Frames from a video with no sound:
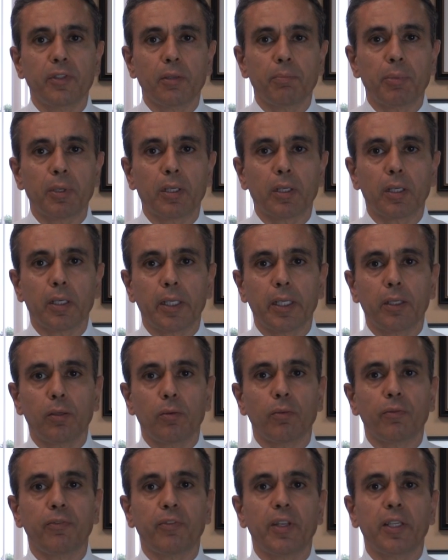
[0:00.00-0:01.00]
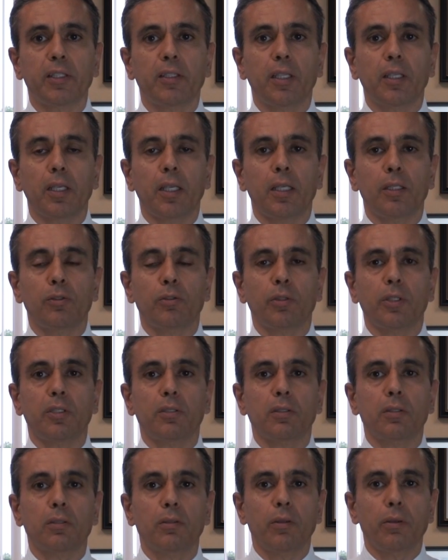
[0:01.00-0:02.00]
typically conflicting
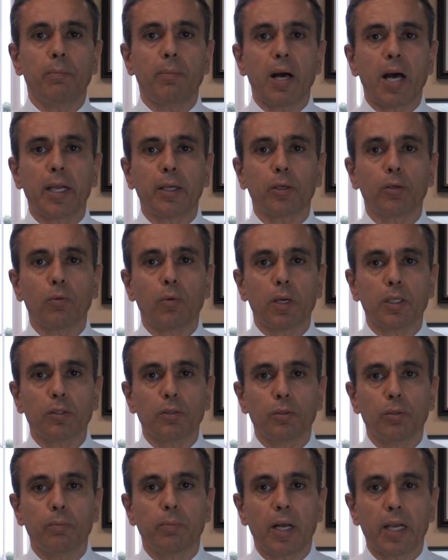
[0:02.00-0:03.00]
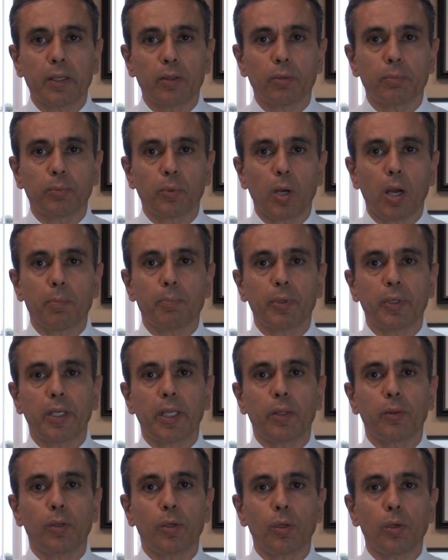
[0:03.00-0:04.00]
interests. The buyer wants to buy the
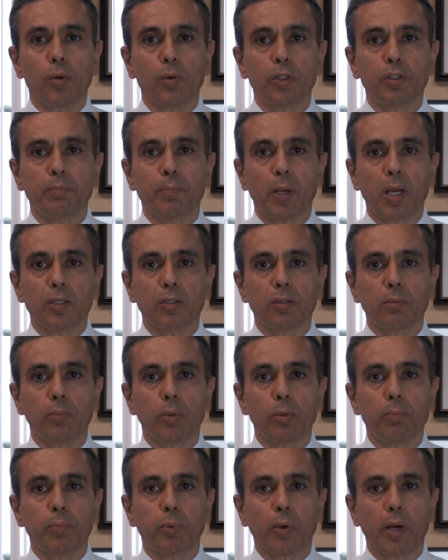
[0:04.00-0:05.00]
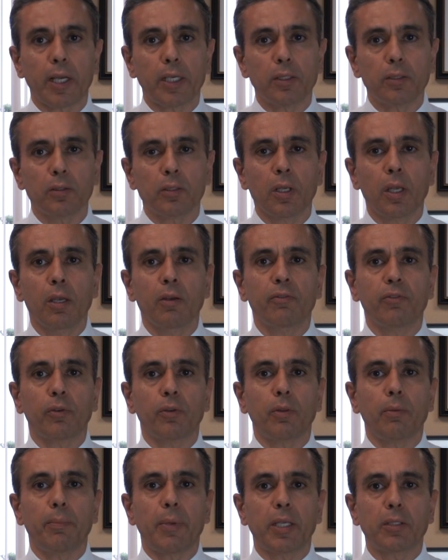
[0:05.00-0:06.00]
property at the lowest possible price
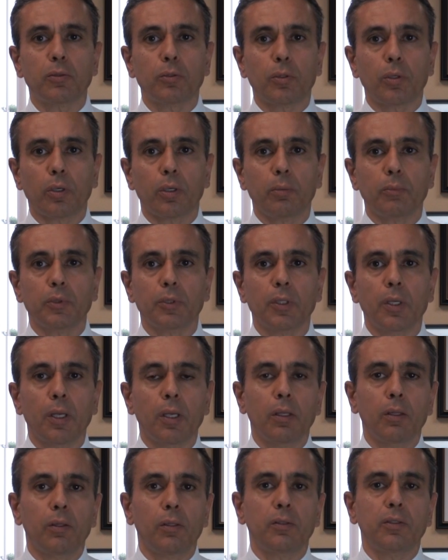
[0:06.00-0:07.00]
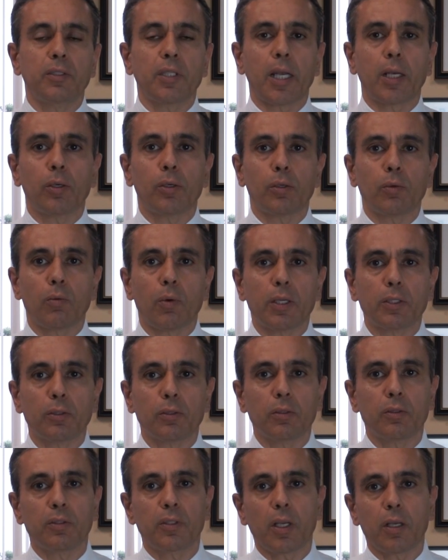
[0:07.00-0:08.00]
for the best terms. The seller wants
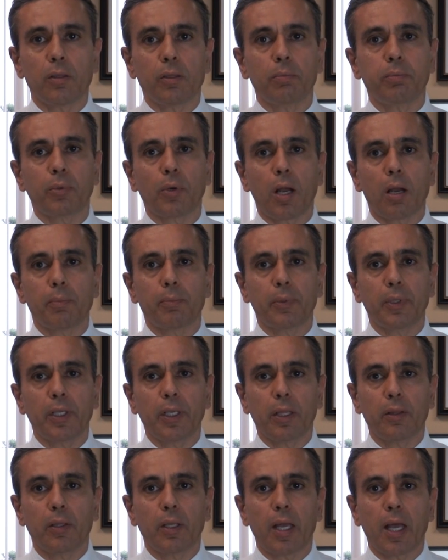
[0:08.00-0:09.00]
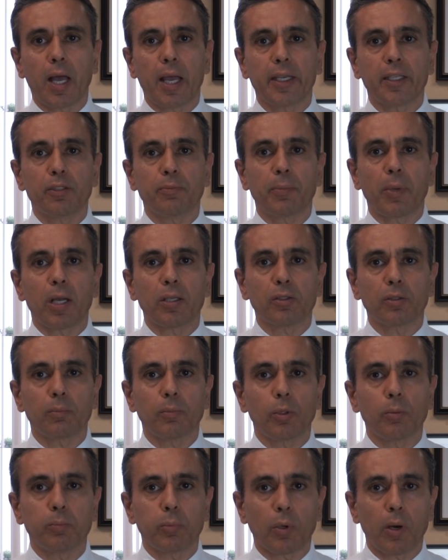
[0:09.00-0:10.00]
to sell the property at the highest
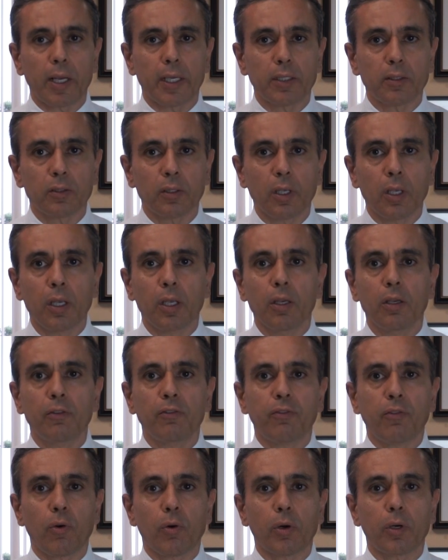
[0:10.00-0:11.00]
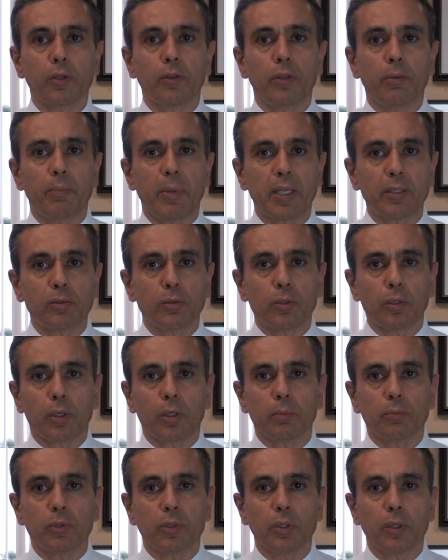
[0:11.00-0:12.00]
possible price for the best
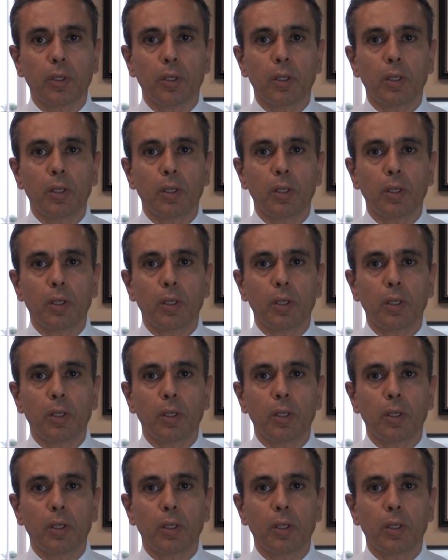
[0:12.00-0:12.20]
terms.